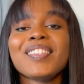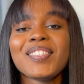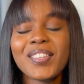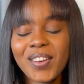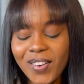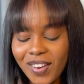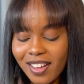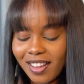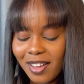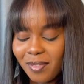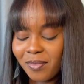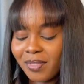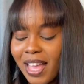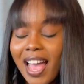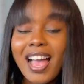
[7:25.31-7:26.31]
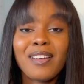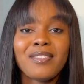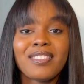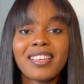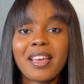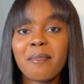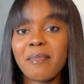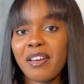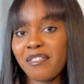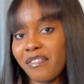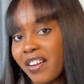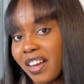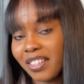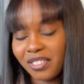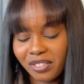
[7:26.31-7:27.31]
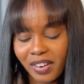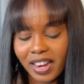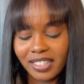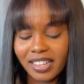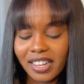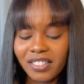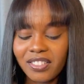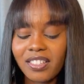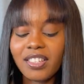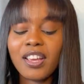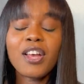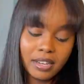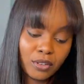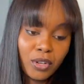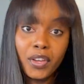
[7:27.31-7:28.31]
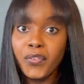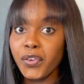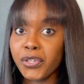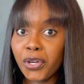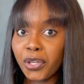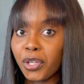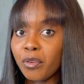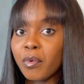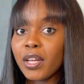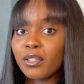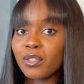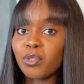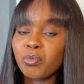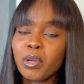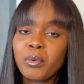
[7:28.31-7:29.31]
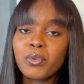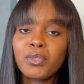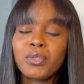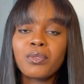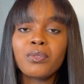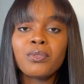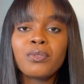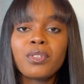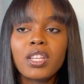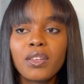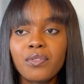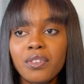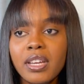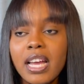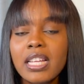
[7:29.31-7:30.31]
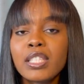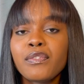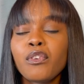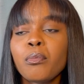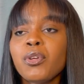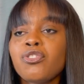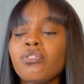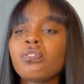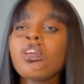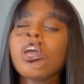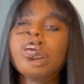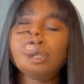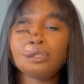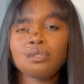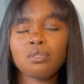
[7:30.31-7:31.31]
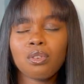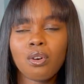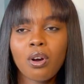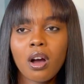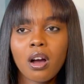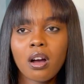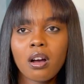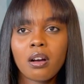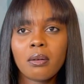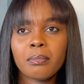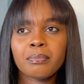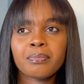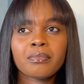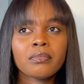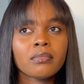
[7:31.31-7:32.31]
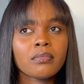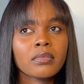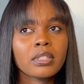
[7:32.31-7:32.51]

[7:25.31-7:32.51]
so um i have to get my facts right actually i'm looking for documents to be able to give you guys information so, so um